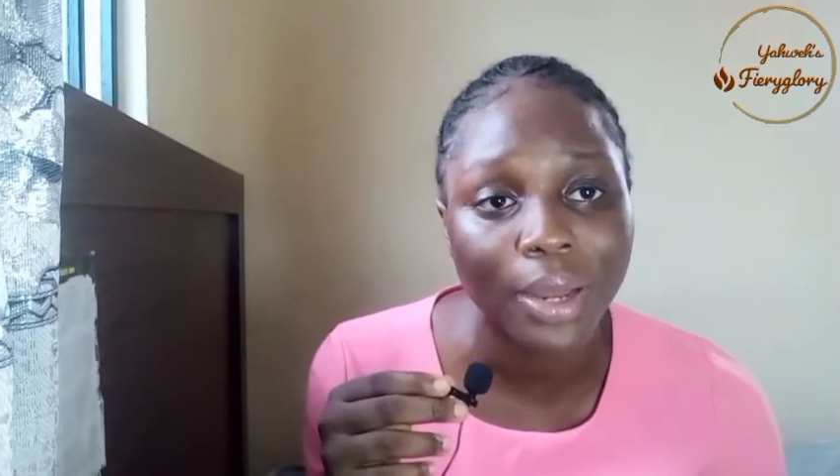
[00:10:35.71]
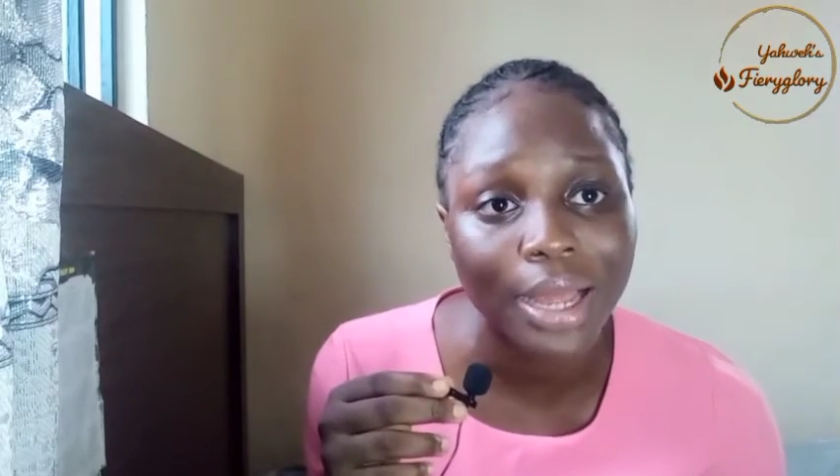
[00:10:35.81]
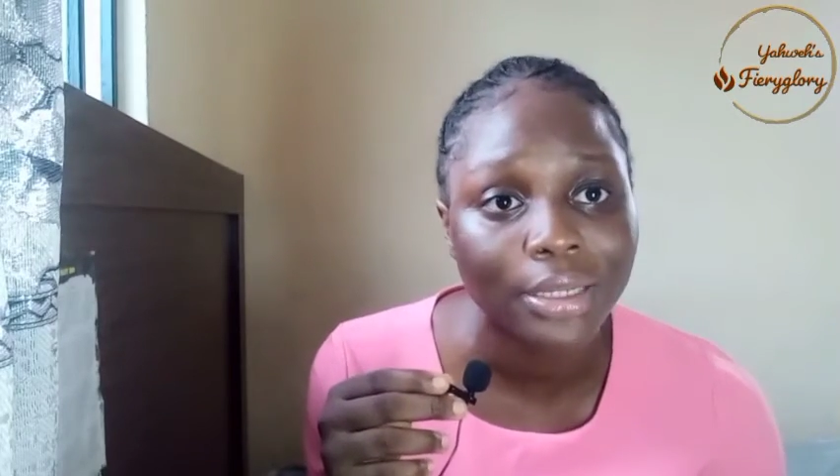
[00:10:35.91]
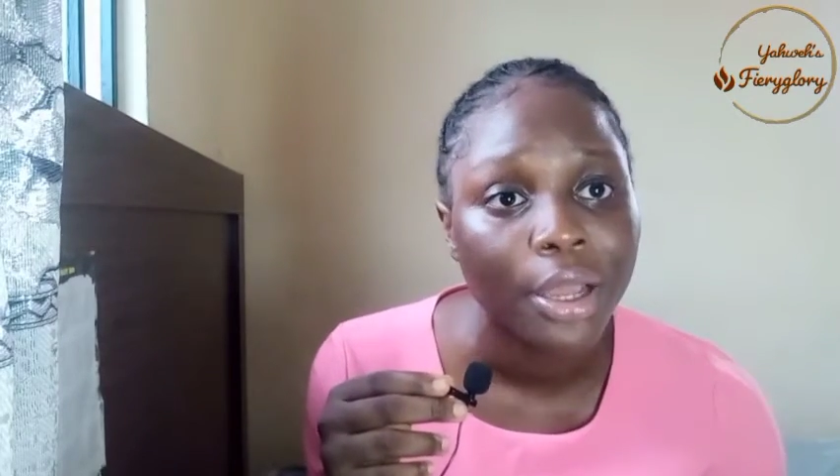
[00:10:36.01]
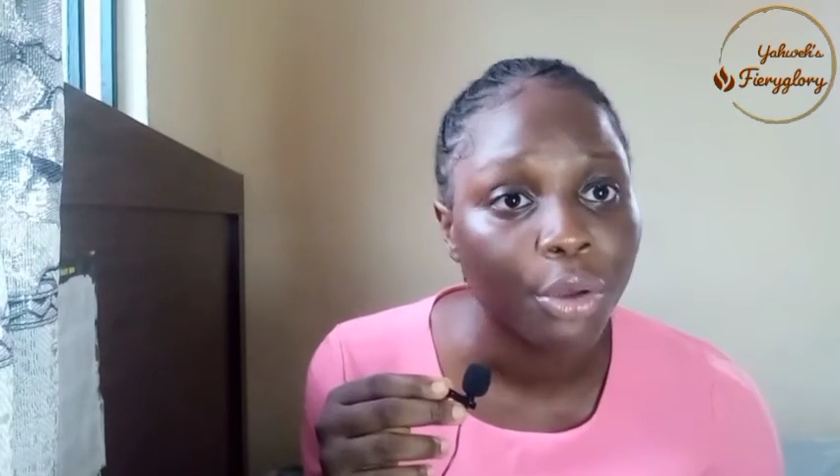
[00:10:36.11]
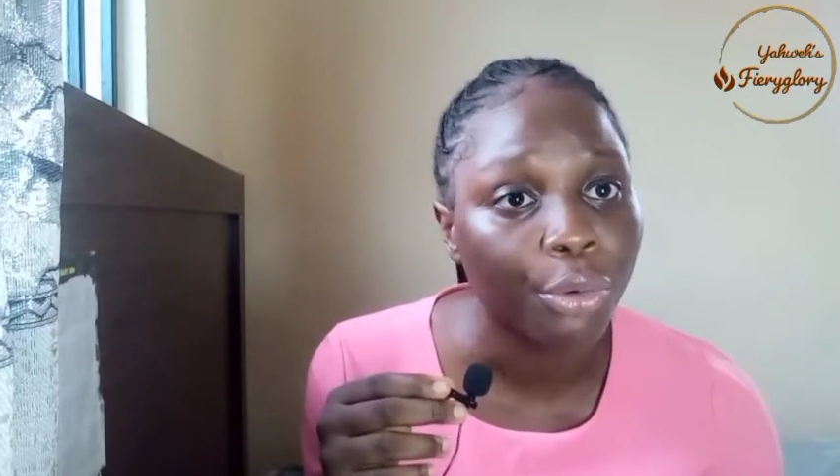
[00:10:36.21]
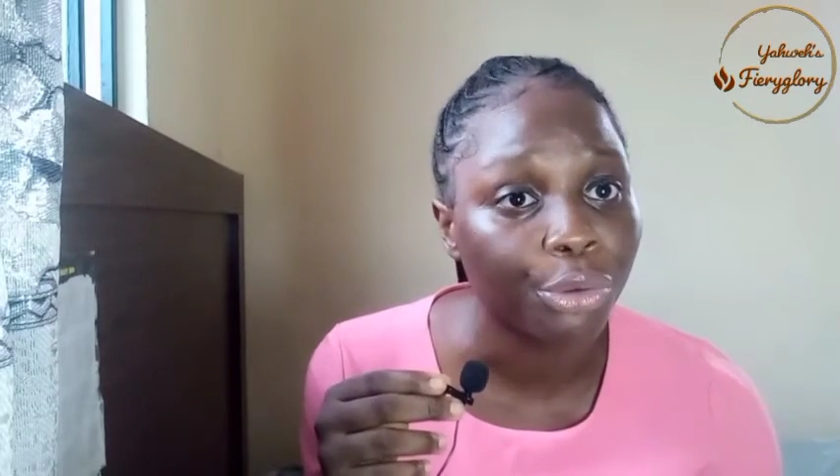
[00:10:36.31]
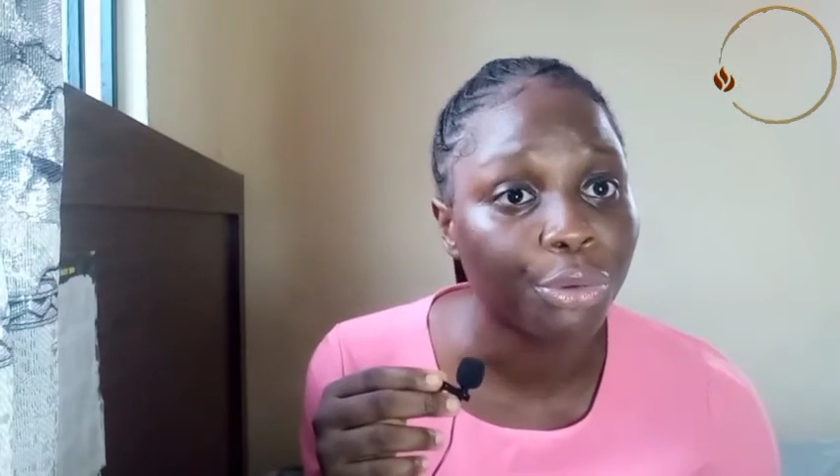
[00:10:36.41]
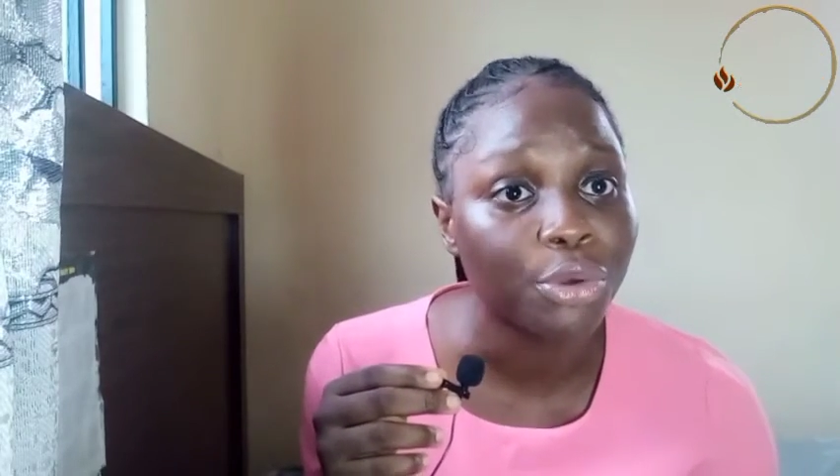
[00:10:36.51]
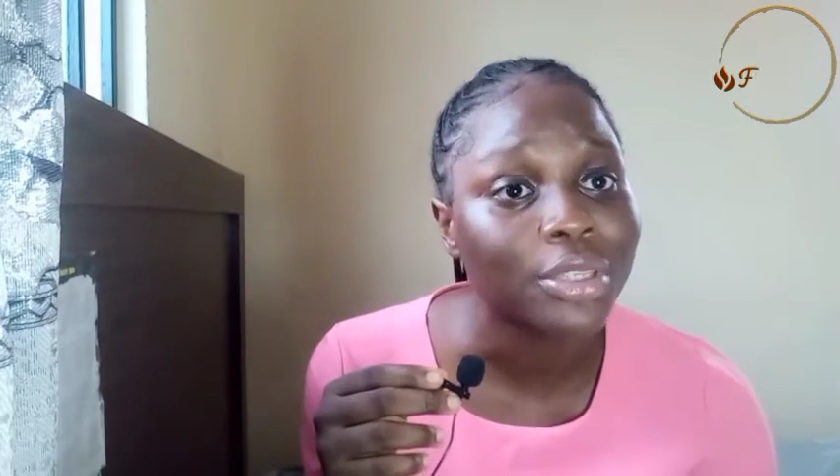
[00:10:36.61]
Plan,
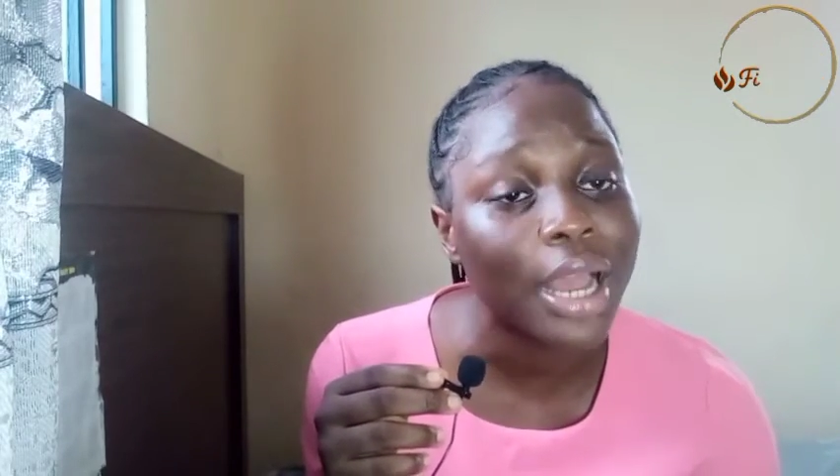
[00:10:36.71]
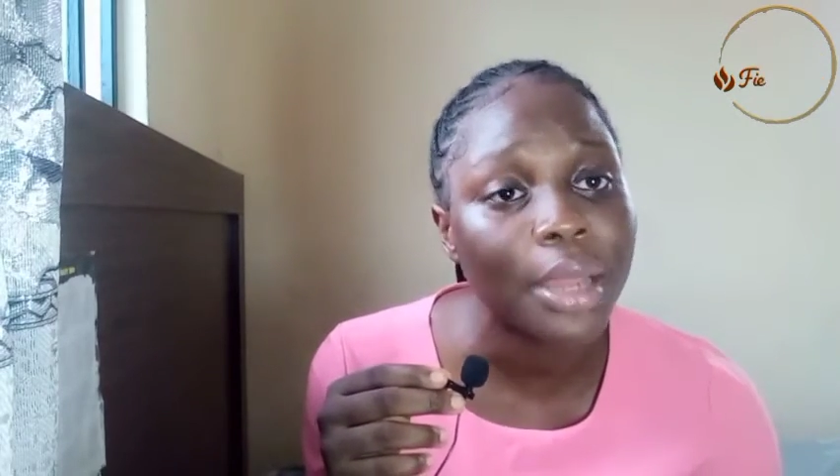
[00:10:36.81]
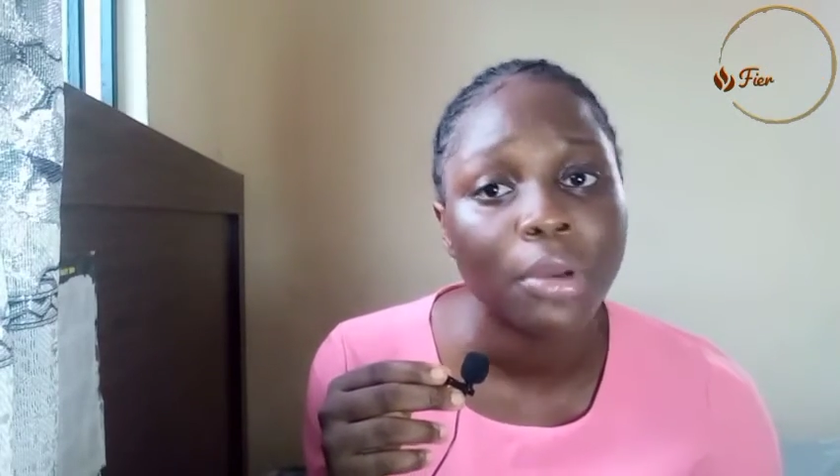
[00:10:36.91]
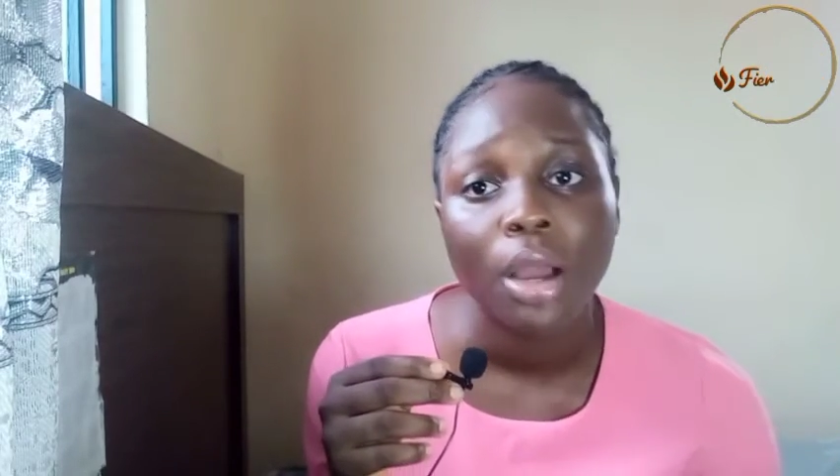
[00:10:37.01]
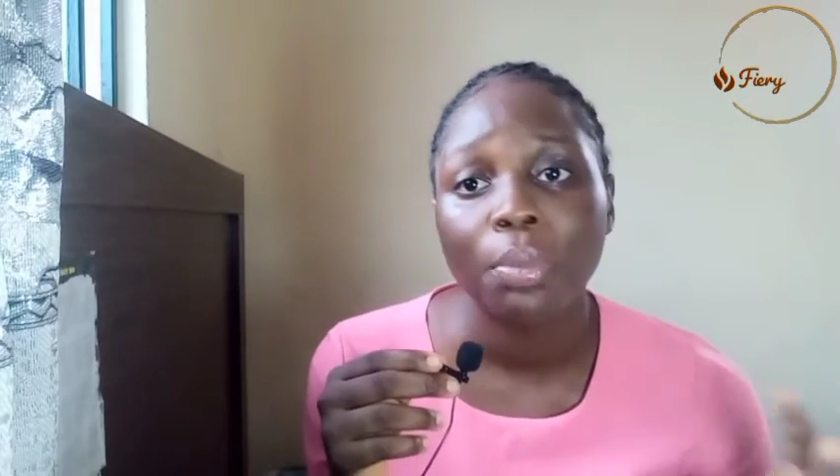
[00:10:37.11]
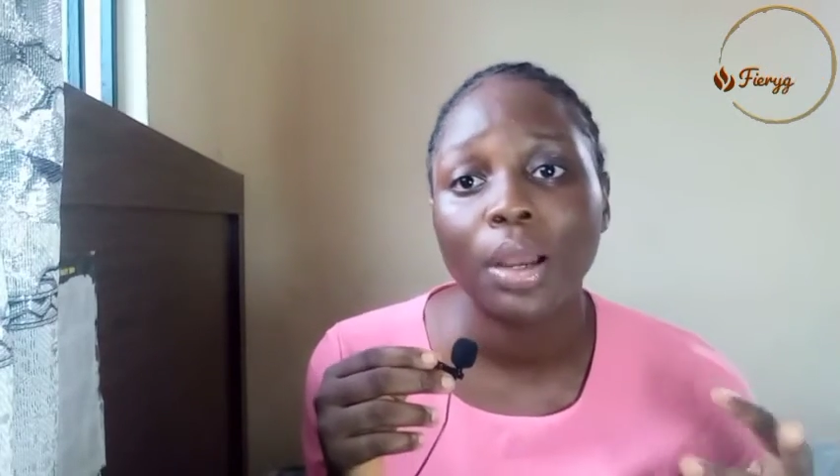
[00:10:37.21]
you know, your time,